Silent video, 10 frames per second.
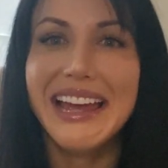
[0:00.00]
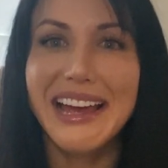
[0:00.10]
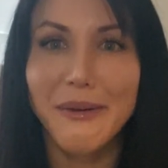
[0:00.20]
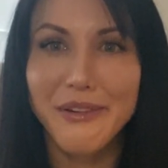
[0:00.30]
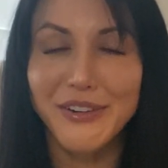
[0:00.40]

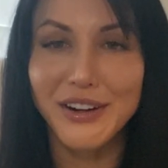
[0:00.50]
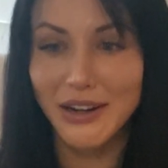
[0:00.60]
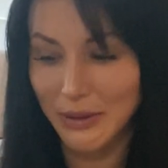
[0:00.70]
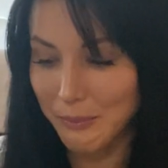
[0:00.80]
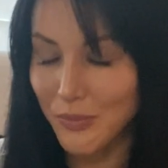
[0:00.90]

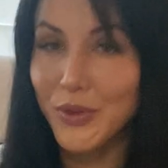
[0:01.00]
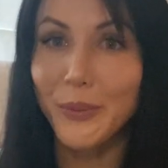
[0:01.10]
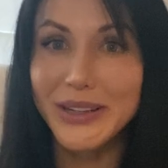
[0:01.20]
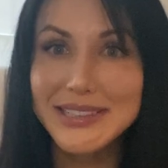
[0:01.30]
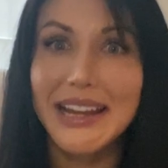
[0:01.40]
However, the
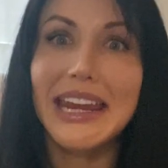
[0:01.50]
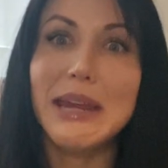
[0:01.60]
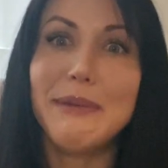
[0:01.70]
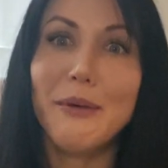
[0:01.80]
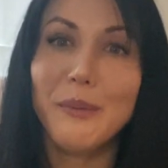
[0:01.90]
reason I
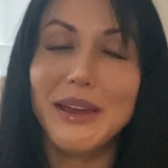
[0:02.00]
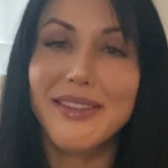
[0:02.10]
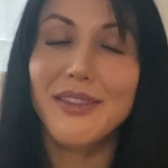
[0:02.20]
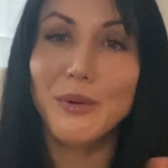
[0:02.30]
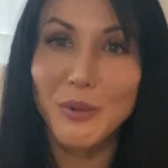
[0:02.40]
came out
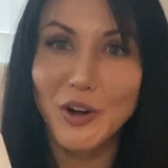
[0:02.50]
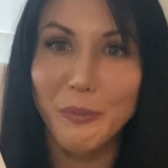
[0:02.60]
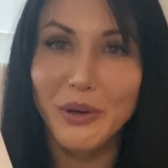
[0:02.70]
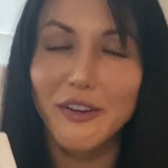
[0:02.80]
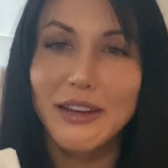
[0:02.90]
with the
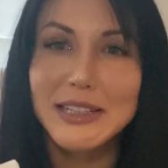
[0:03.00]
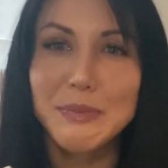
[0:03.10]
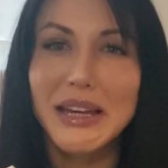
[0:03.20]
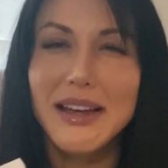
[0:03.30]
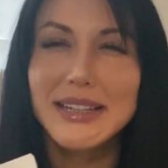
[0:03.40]
workbook is
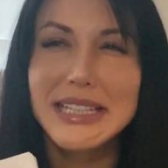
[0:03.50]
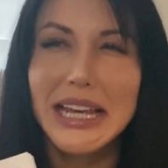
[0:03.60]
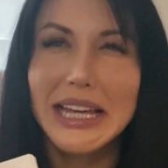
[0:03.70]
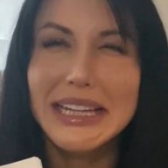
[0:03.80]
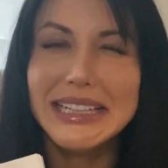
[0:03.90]
because
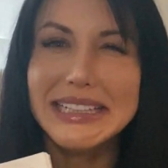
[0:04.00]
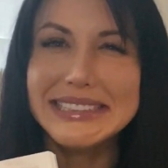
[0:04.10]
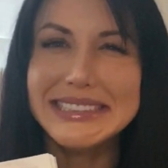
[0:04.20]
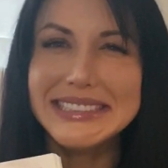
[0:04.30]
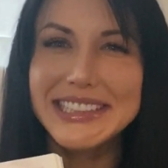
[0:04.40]

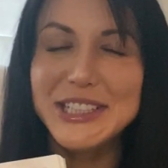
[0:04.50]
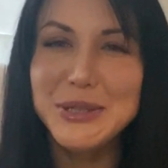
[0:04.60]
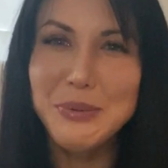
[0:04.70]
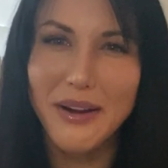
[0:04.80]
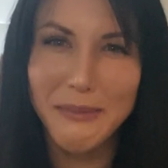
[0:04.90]

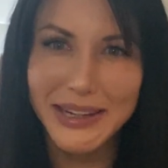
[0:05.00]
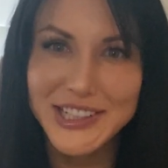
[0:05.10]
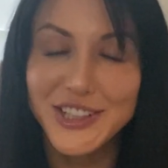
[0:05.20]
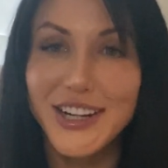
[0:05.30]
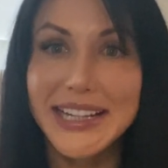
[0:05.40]
you wanna make
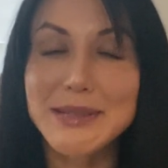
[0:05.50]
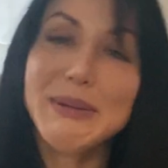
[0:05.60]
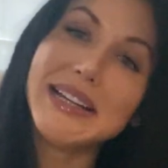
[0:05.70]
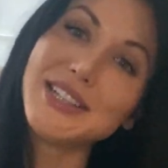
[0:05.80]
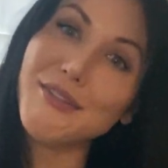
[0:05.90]
sure it's
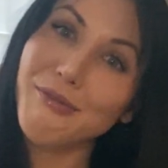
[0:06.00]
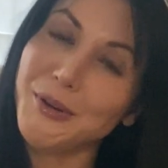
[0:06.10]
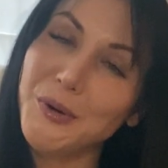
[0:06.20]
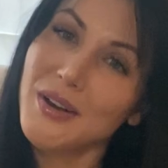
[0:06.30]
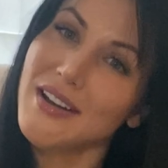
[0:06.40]
because of
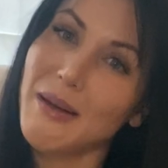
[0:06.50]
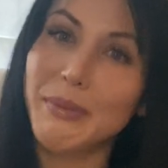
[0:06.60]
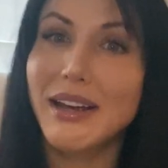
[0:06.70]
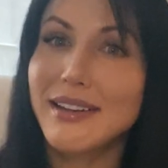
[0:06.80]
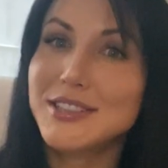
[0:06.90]
food, not
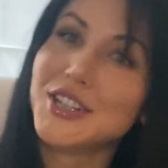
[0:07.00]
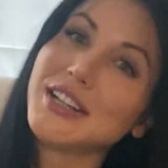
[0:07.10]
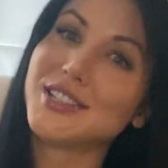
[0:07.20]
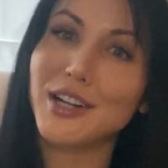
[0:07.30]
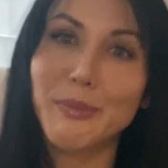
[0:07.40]
because you're
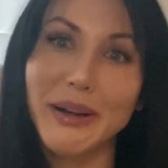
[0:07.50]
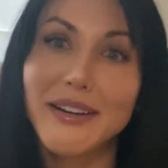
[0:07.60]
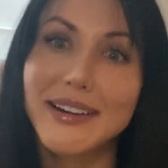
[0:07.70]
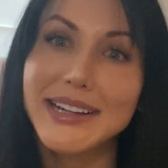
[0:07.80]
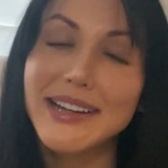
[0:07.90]
gonna start your
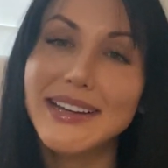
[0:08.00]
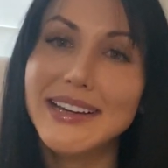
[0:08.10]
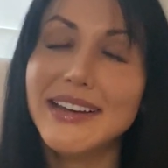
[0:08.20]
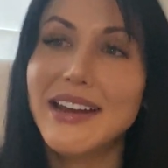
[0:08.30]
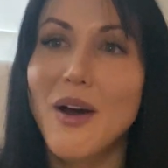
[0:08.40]

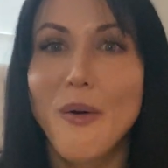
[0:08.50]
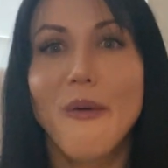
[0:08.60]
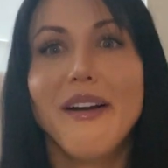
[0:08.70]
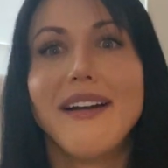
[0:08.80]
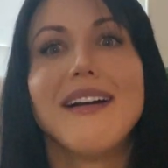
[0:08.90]
period
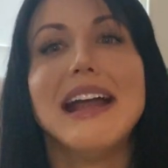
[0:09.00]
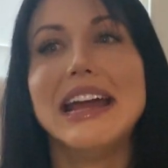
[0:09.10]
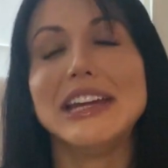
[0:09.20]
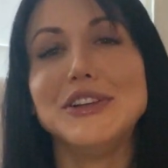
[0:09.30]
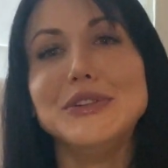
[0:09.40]
or
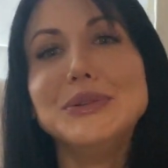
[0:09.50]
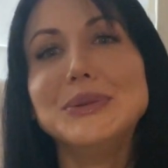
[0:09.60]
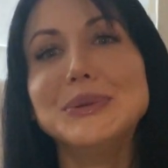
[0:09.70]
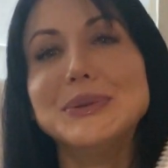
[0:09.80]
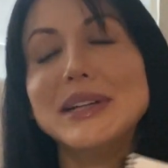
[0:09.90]

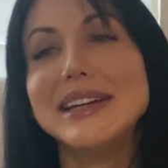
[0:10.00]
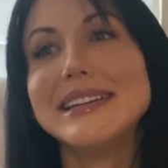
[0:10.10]
you